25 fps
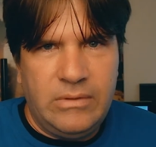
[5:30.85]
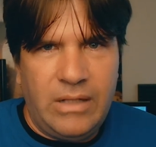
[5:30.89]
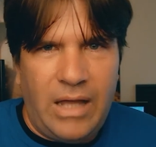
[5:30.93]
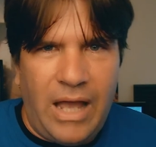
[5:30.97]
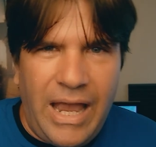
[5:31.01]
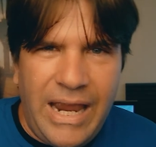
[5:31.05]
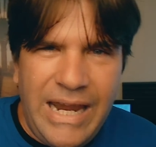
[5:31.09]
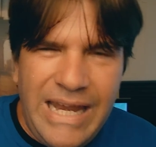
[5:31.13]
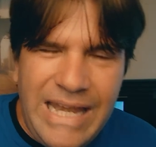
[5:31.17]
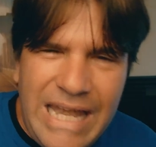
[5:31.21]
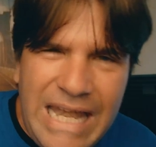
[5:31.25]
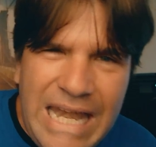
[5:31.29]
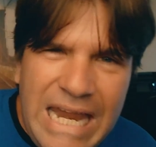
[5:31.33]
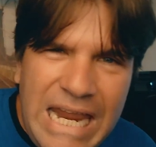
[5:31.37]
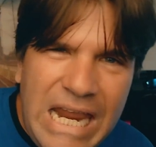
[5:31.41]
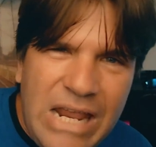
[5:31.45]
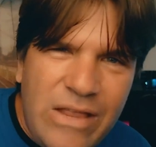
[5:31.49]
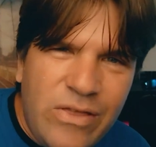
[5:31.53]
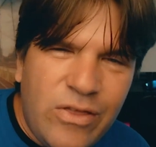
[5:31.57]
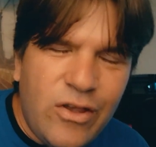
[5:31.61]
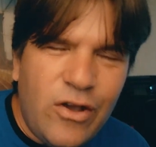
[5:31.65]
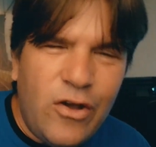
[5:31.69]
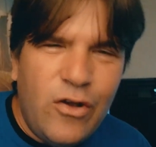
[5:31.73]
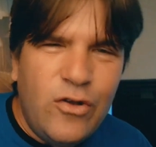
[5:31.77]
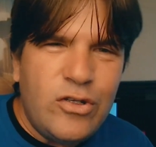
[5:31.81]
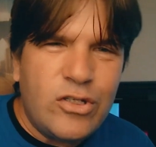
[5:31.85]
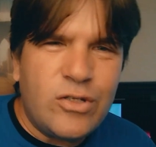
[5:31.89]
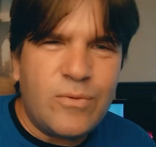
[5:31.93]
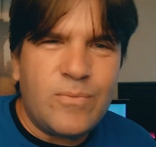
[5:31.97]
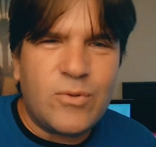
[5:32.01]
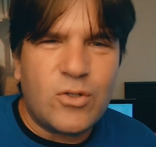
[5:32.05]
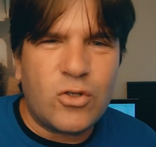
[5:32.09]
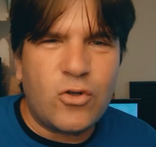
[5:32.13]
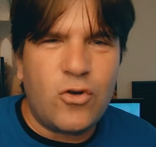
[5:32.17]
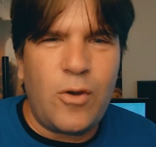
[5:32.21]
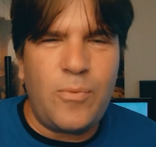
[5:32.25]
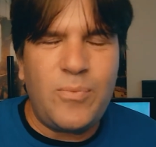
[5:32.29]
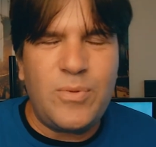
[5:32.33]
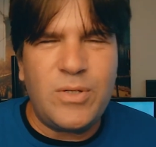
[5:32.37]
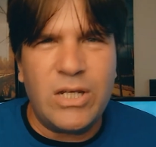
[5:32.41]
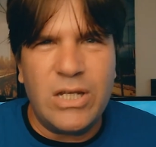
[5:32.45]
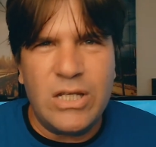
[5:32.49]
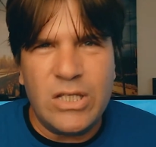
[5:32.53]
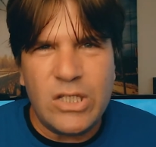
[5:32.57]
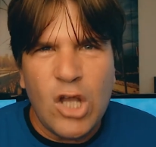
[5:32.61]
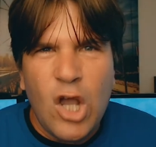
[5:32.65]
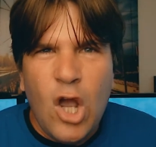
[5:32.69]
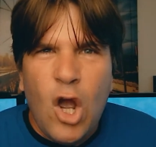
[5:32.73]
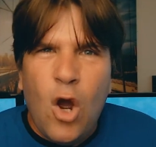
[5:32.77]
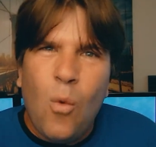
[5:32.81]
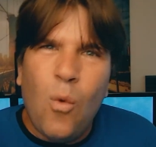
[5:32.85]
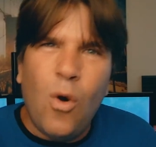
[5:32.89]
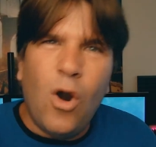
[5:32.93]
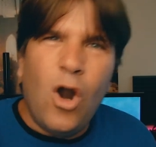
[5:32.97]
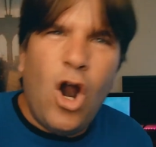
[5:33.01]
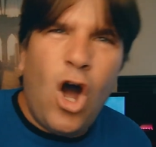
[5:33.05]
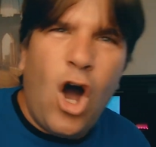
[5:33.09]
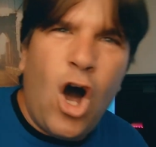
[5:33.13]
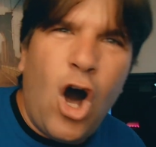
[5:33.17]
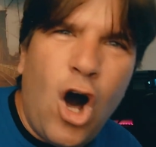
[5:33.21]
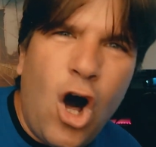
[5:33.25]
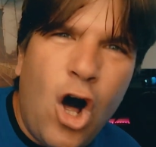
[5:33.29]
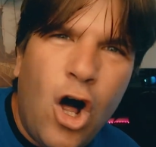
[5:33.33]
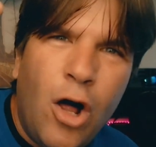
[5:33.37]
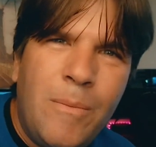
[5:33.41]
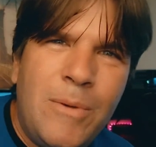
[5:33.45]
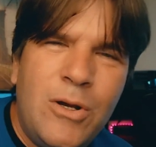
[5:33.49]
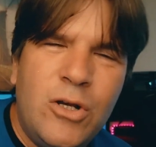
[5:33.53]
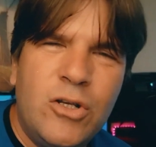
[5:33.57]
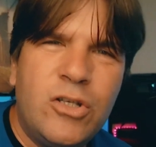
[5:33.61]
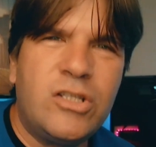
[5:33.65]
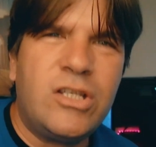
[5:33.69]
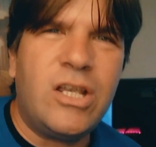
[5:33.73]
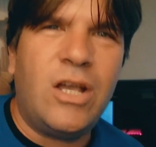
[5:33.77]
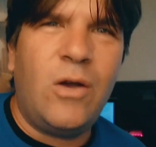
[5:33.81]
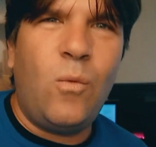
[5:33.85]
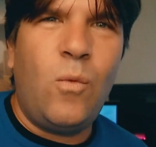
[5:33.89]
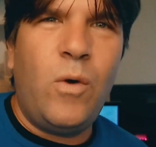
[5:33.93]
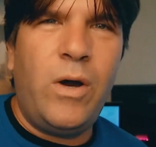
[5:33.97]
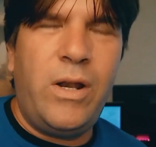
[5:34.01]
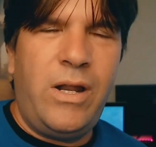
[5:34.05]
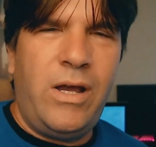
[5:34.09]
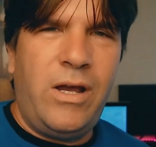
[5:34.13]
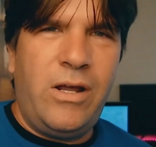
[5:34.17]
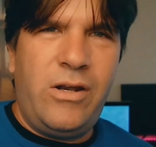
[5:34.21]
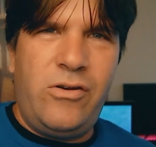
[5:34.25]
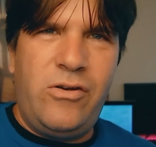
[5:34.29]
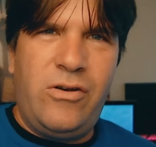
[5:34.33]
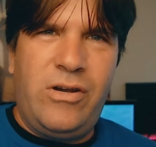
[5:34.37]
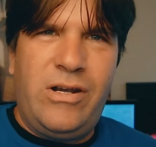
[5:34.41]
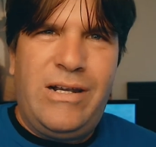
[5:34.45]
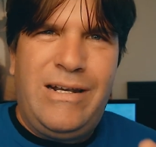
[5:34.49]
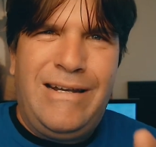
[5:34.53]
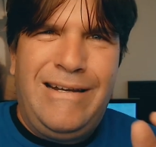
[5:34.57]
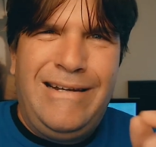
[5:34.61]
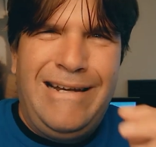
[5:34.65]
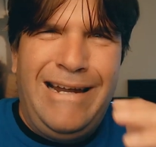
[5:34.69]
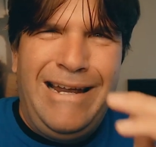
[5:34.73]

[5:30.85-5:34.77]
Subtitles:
I need those subscriptions. We're almost at 100.